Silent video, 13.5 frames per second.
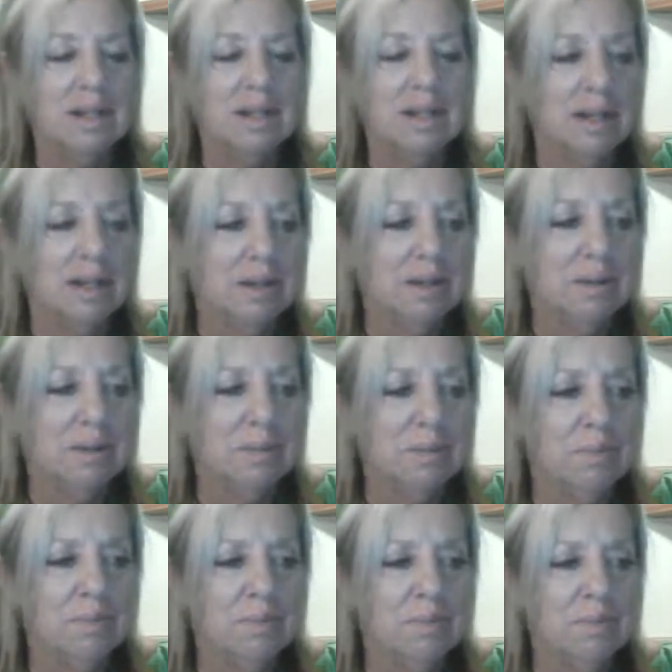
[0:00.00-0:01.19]
Uh,
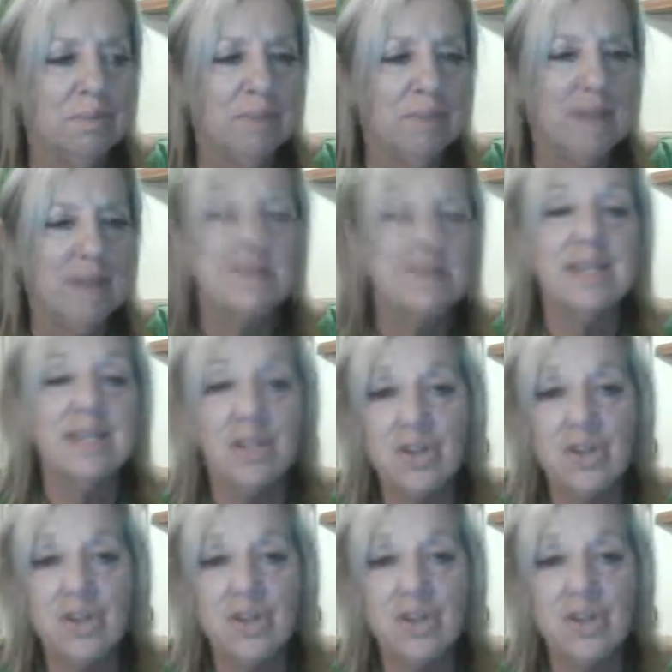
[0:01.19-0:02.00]
have you seen a